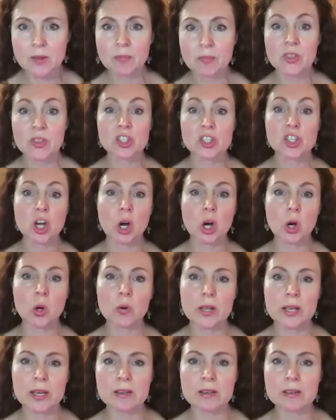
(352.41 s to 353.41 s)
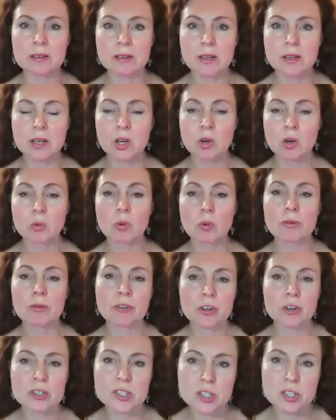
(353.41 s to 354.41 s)
The tonin
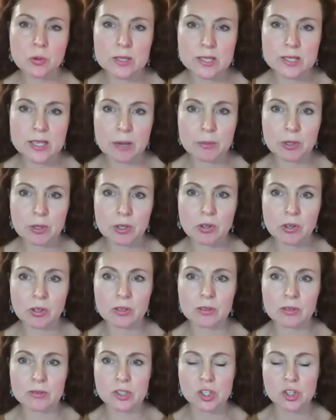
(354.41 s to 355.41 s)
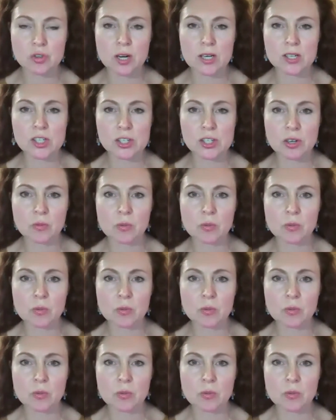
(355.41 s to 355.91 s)
refers to its chemical structure,